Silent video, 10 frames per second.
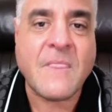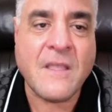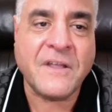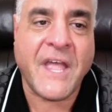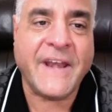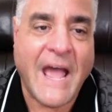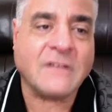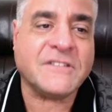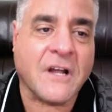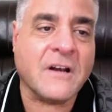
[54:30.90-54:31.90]
Okay, now it's
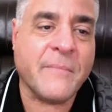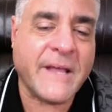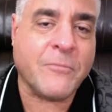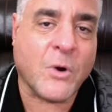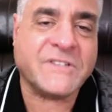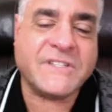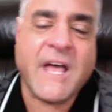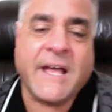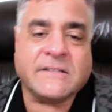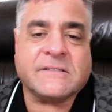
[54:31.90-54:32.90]
starting to make more
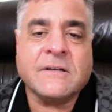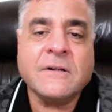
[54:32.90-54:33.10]
sense.